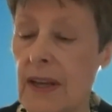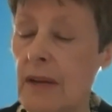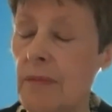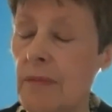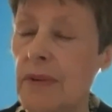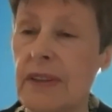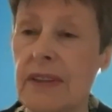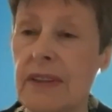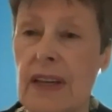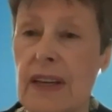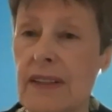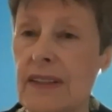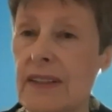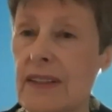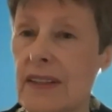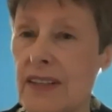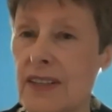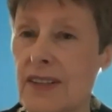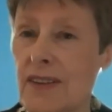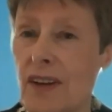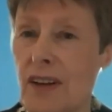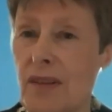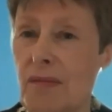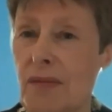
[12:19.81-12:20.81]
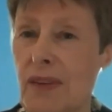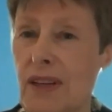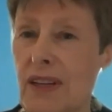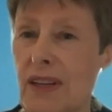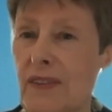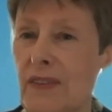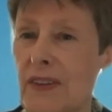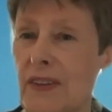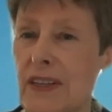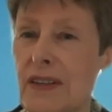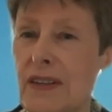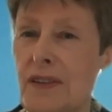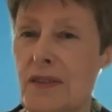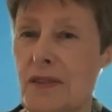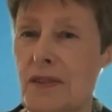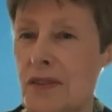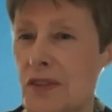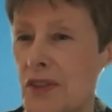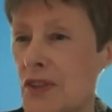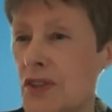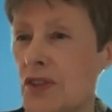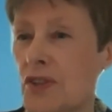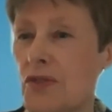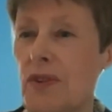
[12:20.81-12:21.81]
But that does not mean that it
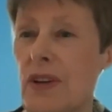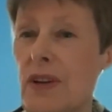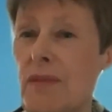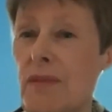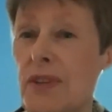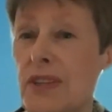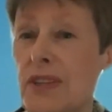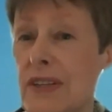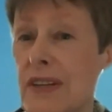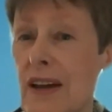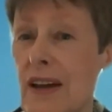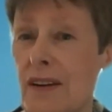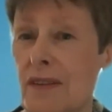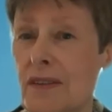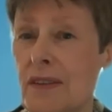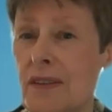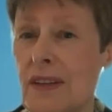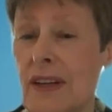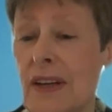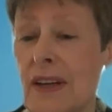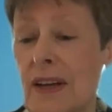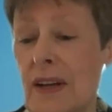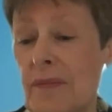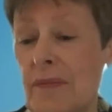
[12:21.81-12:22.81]
streams down.